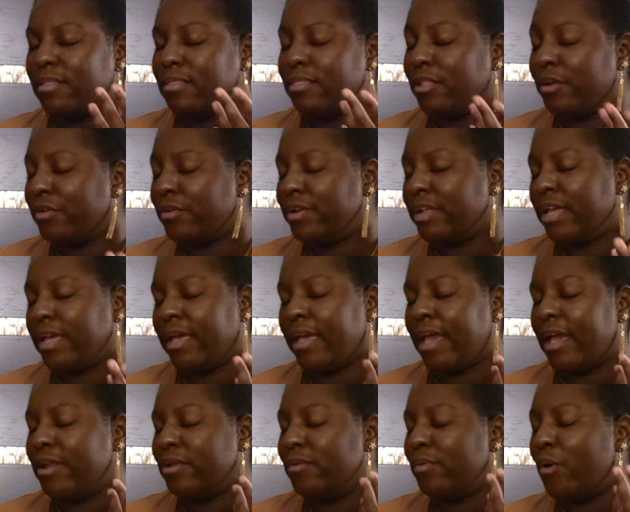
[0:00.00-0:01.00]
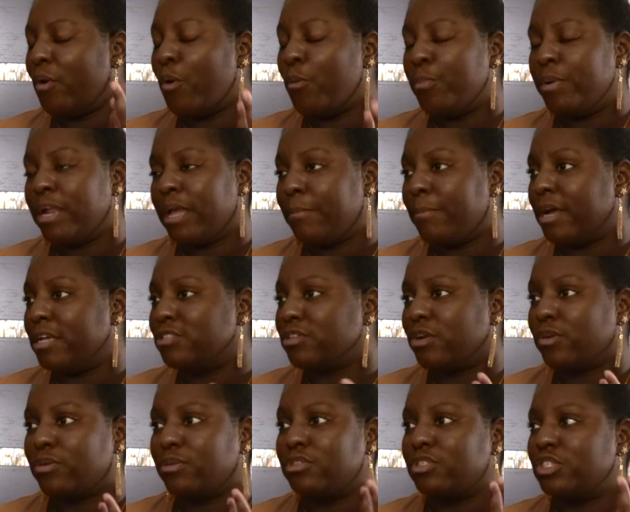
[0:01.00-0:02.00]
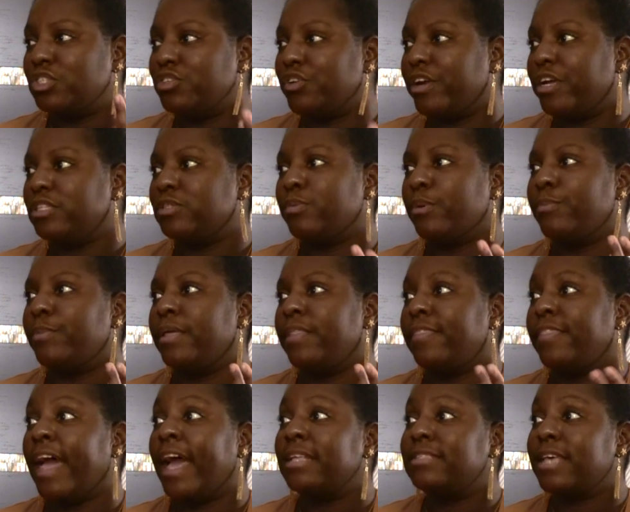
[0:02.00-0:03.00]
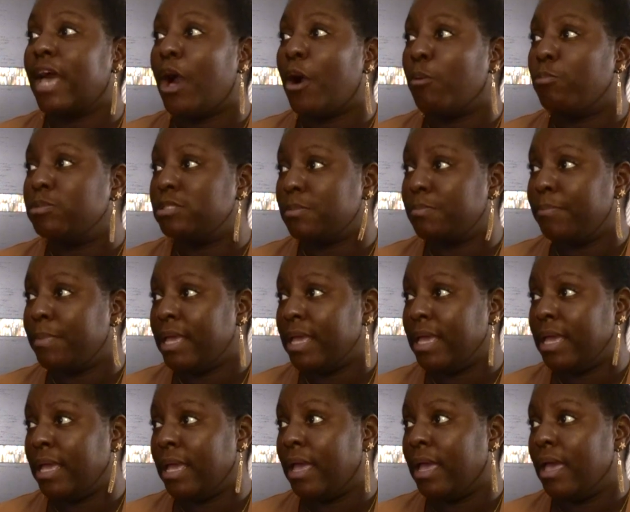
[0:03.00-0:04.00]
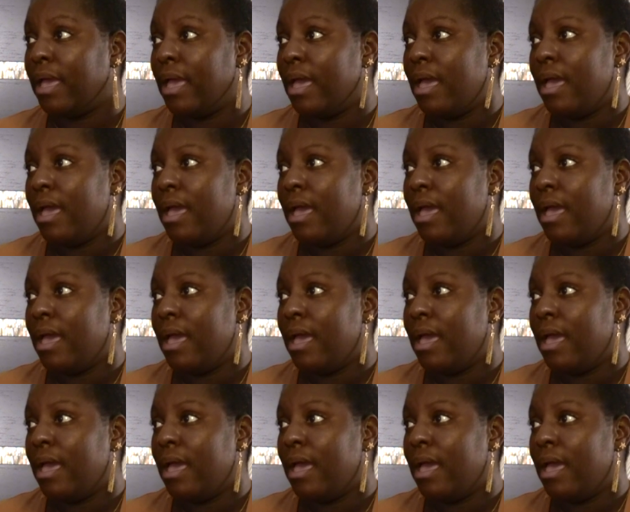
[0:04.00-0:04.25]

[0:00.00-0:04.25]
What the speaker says: learning and opening my circle to trans women, that's helped me